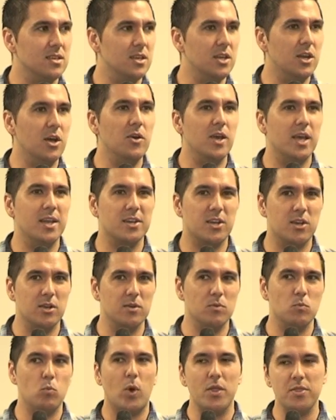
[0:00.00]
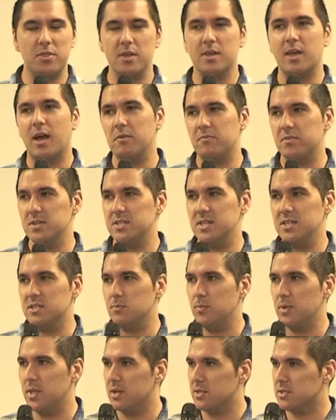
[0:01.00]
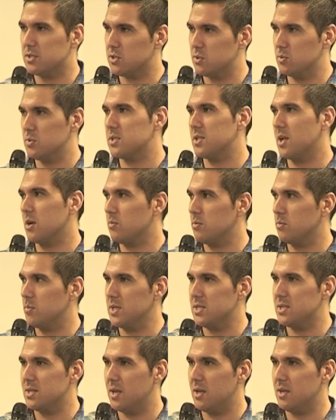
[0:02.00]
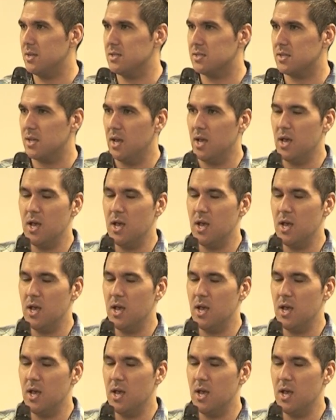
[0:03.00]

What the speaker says: And one thing Afi said to me that still stuck with me today is,